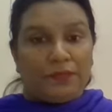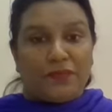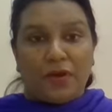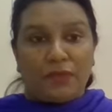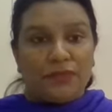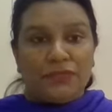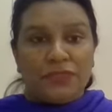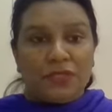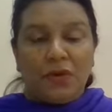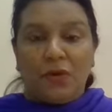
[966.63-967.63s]
found
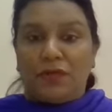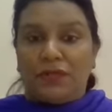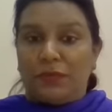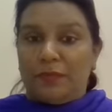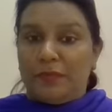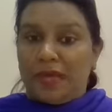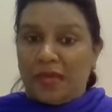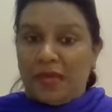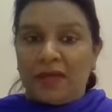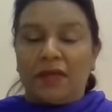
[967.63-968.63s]
or they were
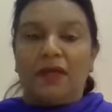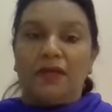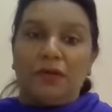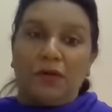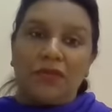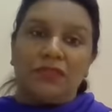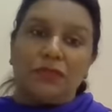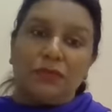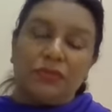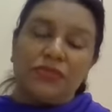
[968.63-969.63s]
made along
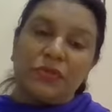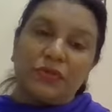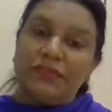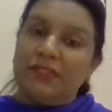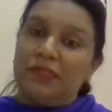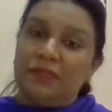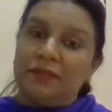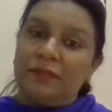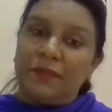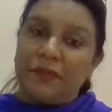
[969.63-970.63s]
the course of the
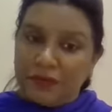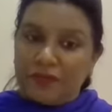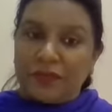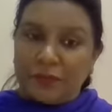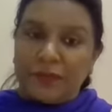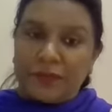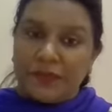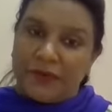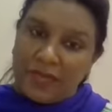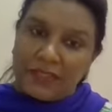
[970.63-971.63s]
river,
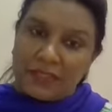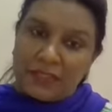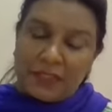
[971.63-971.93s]
right?